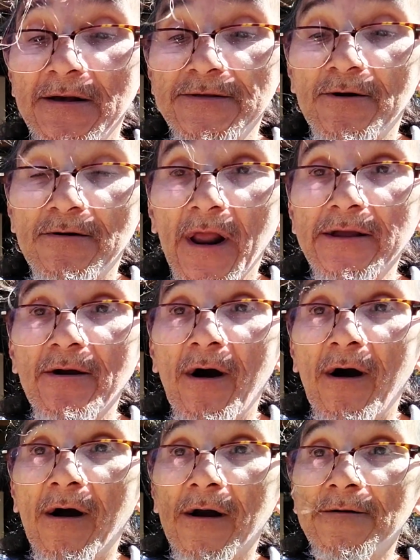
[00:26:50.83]
They're like
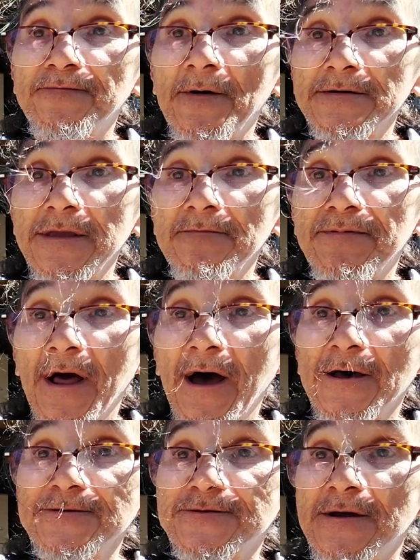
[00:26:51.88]
hard, funky
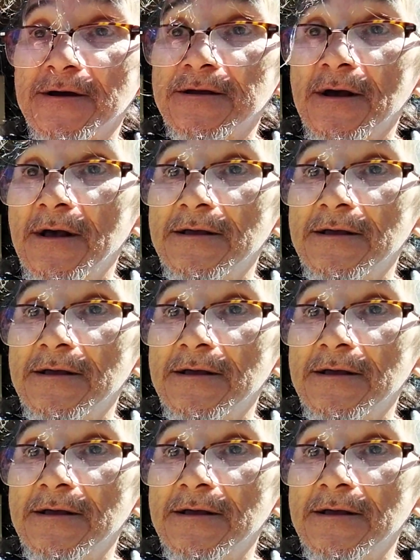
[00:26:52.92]
plastic.